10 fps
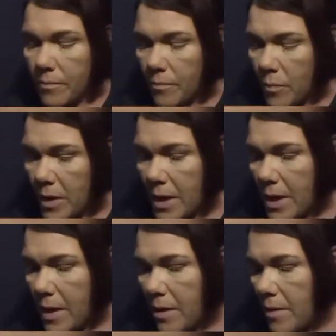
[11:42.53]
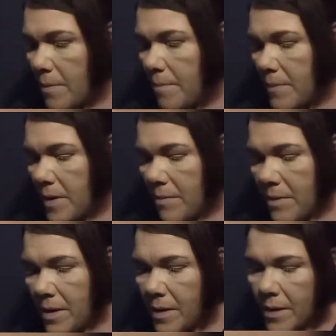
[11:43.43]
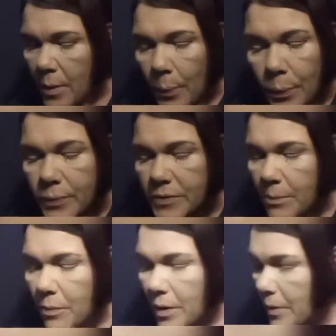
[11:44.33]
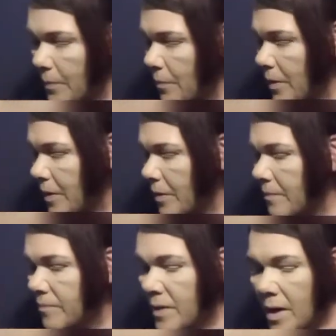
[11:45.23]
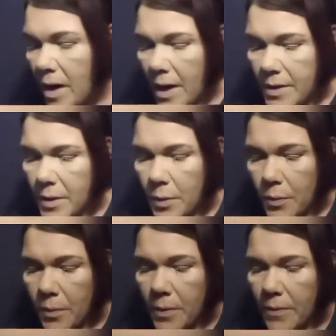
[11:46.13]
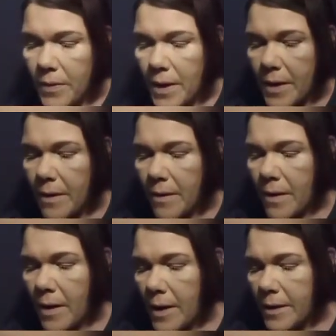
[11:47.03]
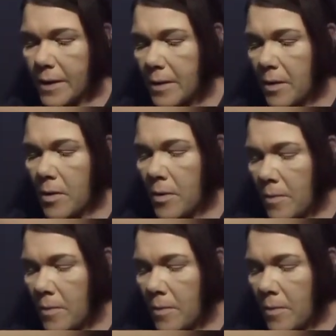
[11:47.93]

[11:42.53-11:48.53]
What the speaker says: when I am in somewhere where I know that I can